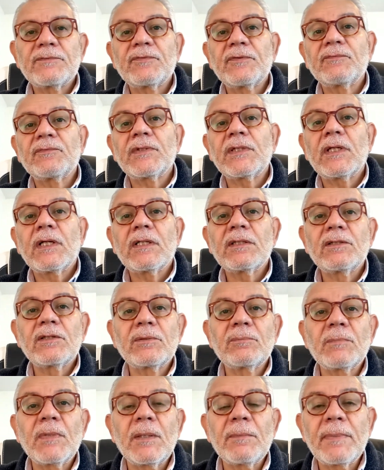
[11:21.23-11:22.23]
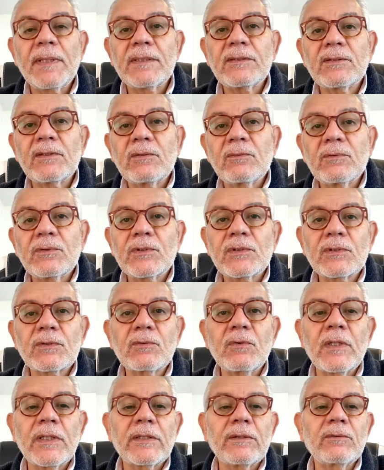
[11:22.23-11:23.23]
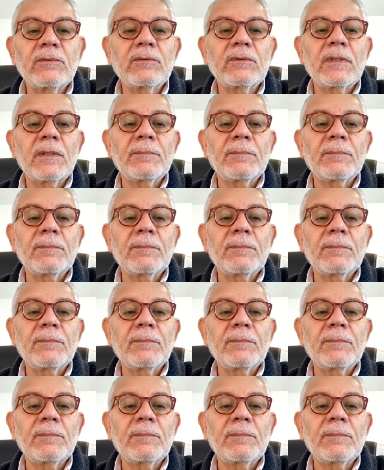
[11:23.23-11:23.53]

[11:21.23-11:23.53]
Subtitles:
1500 mAh battery, which is quite good.